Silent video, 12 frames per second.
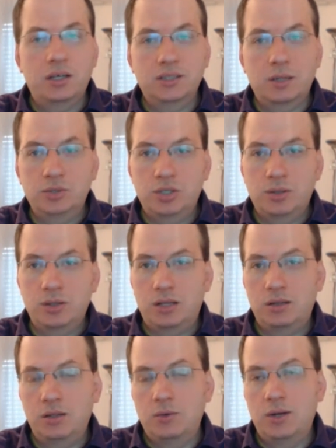assumption
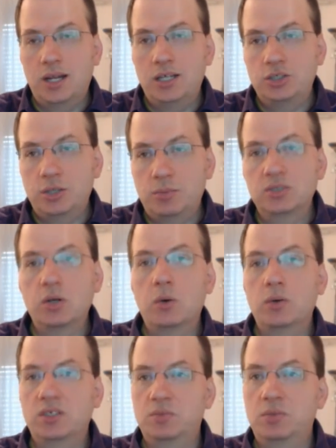that the relationship has
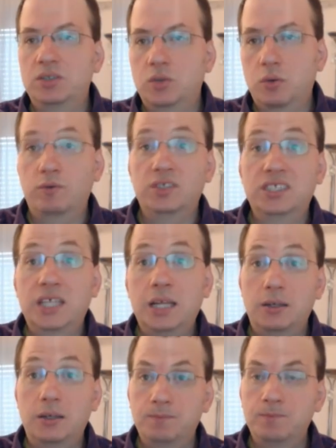always been sort of
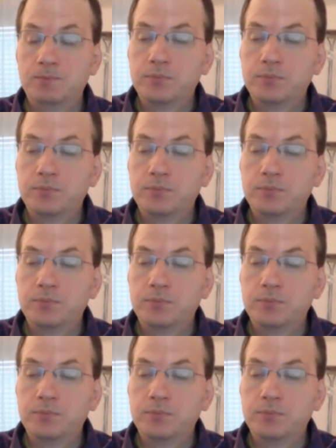steady,